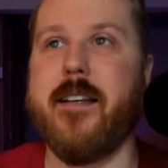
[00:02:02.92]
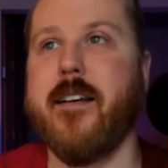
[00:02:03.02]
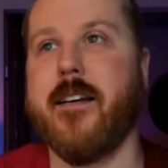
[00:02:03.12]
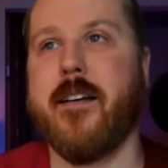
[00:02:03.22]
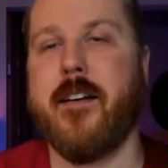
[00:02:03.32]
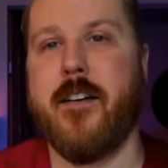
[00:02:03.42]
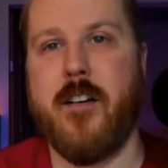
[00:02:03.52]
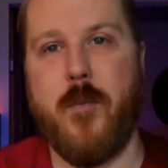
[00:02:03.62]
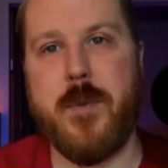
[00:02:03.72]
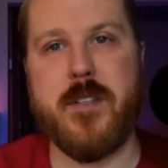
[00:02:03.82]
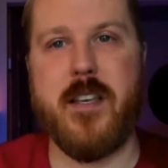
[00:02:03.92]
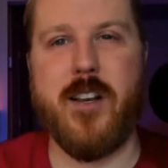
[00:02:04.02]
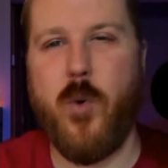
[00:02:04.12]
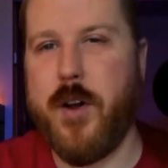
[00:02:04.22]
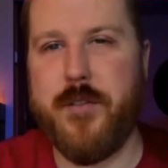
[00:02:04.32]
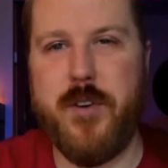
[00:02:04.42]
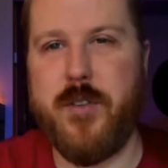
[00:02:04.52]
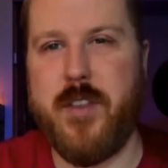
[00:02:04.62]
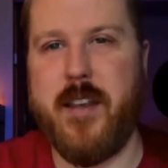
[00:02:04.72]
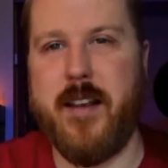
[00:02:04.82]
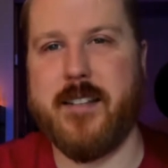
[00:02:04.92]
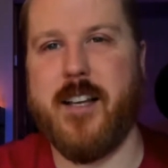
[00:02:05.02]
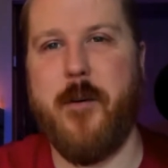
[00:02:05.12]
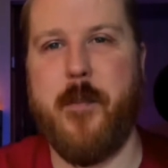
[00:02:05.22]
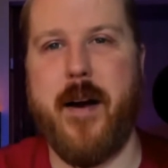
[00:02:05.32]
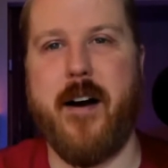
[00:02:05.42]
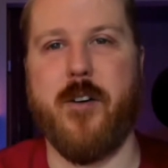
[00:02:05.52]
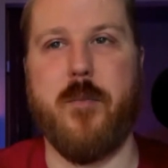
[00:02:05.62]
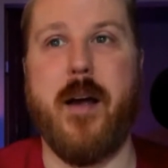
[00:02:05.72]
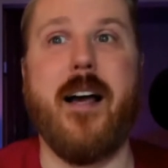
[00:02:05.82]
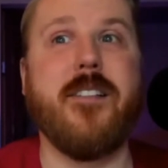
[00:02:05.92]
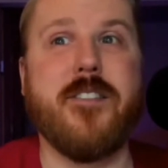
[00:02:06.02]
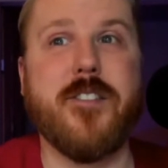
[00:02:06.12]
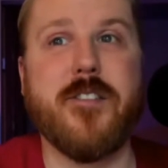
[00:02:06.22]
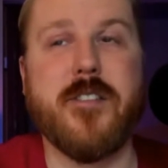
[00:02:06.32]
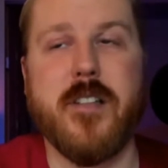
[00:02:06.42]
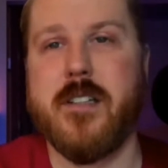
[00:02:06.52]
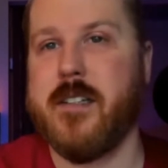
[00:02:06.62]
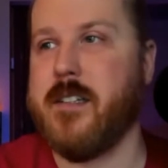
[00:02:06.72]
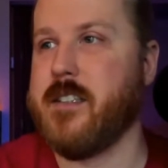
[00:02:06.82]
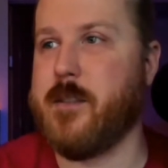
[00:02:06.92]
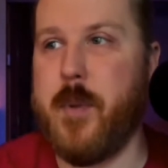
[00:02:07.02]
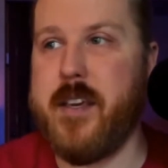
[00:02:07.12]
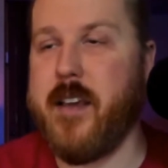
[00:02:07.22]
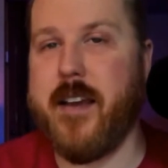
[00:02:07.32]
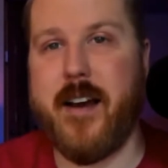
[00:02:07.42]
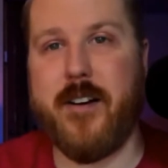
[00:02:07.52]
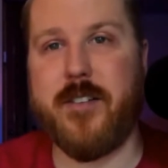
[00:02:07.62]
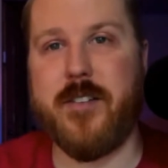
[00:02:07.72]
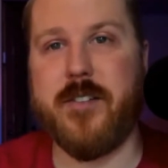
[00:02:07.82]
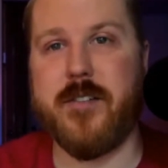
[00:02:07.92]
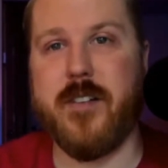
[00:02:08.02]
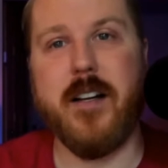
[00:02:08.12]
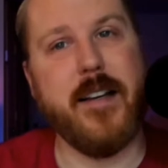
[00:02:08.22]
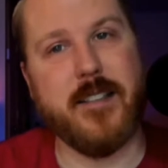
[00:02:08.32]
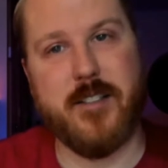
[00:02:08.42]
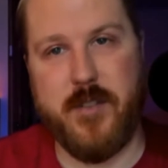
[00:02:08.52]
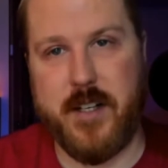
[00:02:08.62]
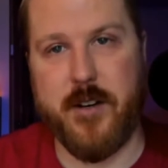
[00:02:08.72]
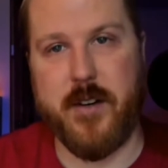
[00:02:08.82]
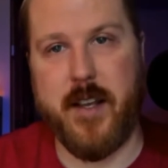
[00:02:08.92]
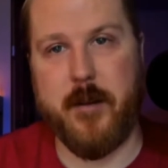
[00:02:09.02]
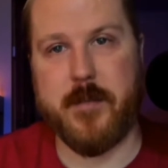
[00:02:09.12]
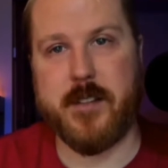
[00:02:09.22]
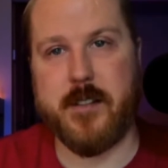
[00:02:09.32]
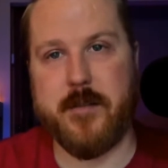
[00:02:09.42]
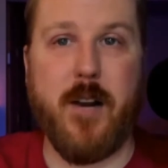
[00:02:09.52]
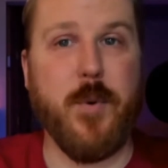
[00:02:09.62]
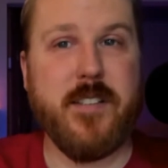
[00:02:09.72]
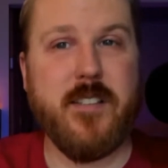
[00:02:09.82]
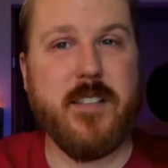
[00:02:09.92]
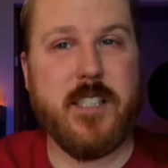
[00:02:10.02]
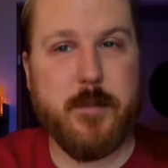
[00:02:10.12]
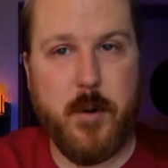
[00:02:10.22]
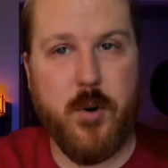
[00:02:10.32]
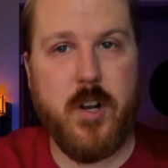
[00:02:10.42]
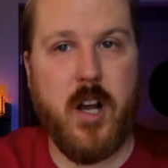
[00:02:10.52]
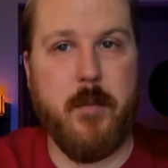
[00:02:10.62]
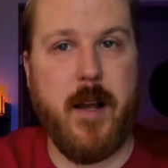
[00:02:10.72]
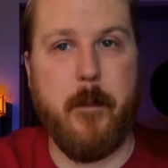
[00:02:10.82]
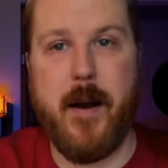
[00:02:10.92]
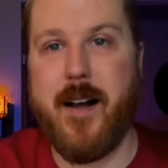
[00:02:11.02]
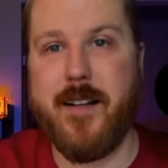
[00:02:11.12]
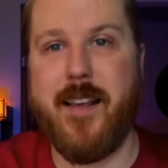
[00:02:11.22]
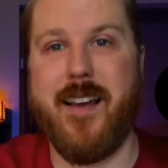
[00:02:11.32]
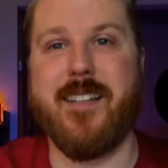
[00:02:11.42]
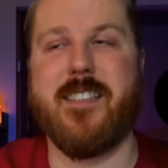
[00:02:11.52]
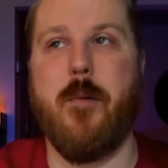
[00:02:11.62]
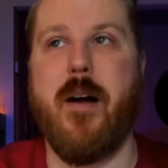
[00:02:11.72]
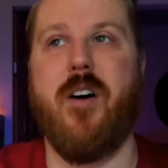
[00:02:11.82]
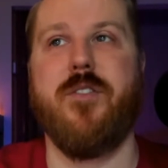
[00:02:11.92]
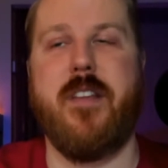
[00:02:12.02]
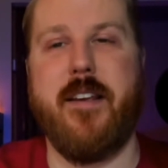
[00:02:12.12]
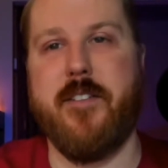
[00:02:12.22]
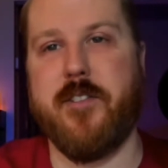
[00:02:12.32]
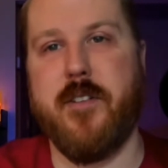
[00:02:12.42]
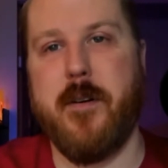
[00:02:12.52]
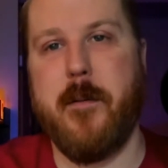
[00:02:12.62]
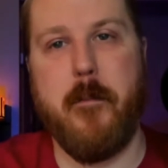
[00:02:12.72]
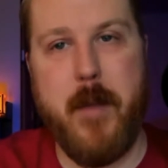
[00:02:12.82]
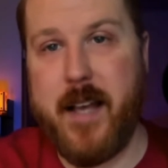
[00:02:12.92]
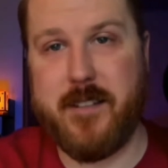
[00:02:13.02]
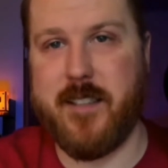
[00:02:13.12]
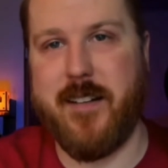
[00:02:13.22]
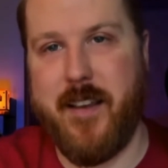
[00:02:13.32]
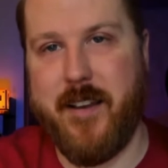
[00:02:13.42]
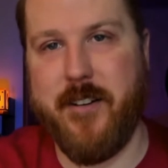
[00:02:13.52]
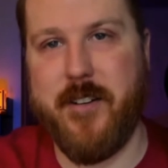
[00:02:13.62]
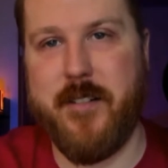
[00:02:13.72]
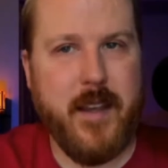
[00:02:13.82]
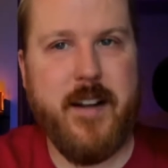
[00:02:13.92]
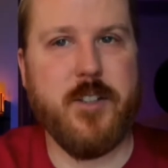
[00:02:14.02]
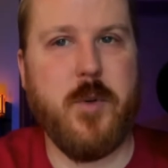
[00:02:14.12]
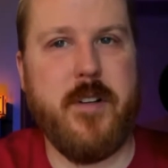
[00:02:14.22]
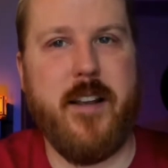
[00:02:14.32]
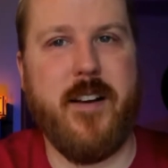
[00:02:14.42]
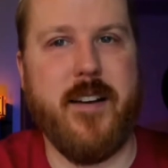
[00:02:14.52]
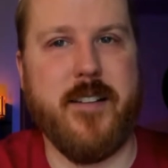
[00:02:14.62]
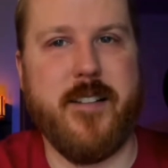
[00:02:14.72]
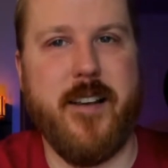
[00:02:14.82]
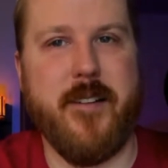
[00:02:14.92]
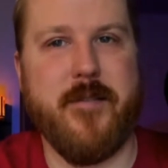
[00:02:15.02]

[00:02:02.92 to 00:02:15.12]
I've been seeing quite a few things about pastors speaking out against video games. I recently spoke on my podcast about Dale Massengale. And here's what Dale had to say.